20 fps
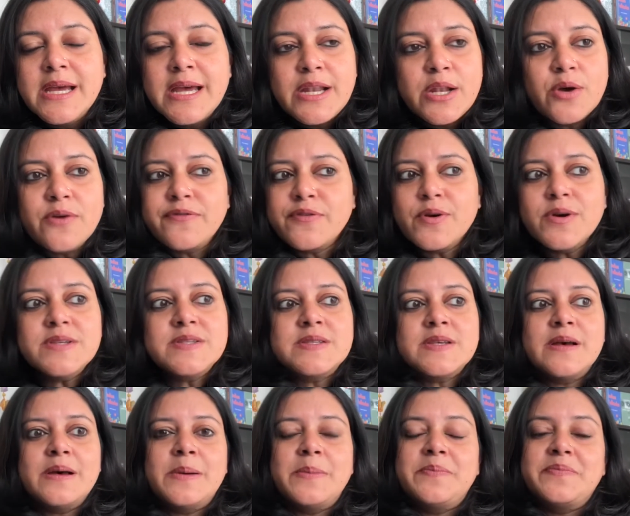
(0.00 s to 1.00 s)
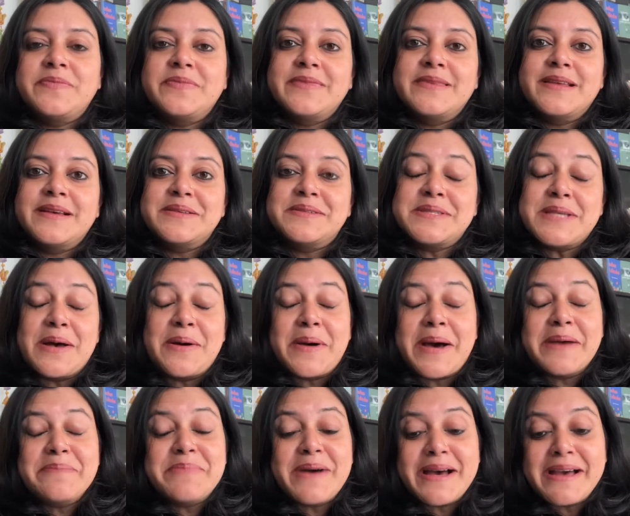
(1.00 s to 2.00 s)
Now, of course,
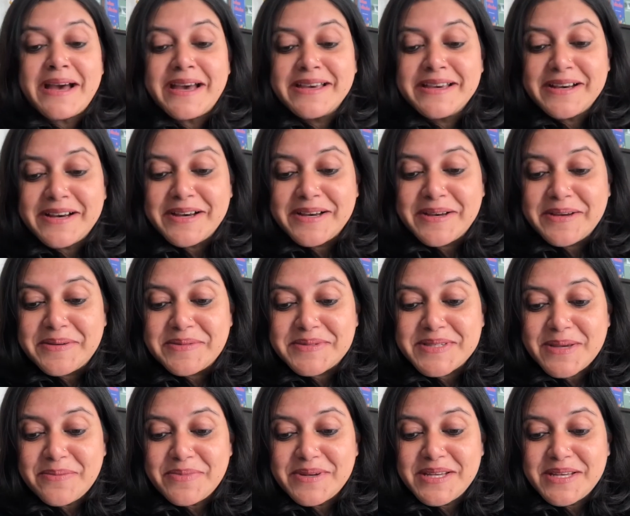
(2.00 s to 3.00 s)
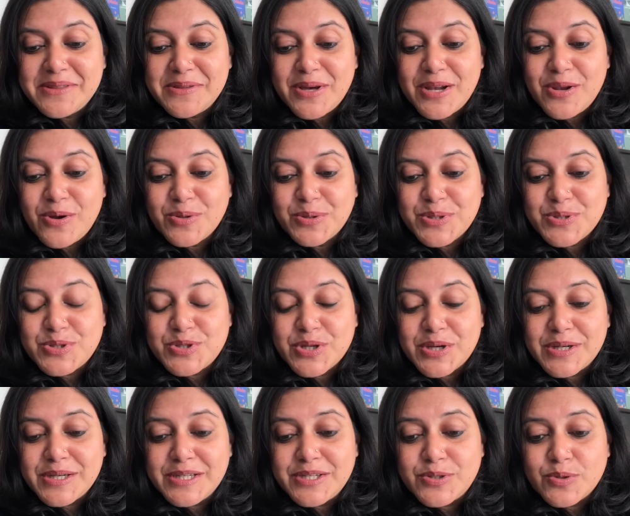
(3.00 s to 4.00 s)
somebody along this
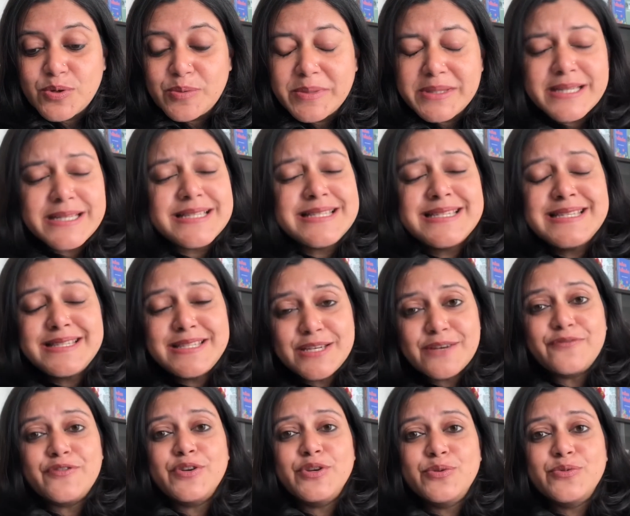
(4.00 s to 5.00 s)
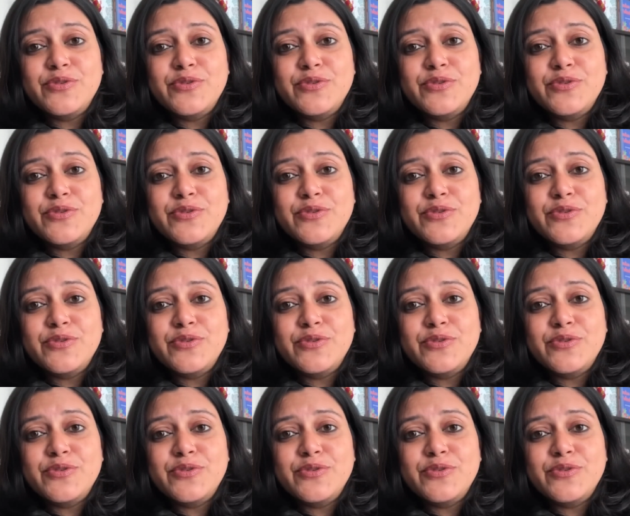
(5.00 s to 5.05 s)
journey told me that it's easier for you,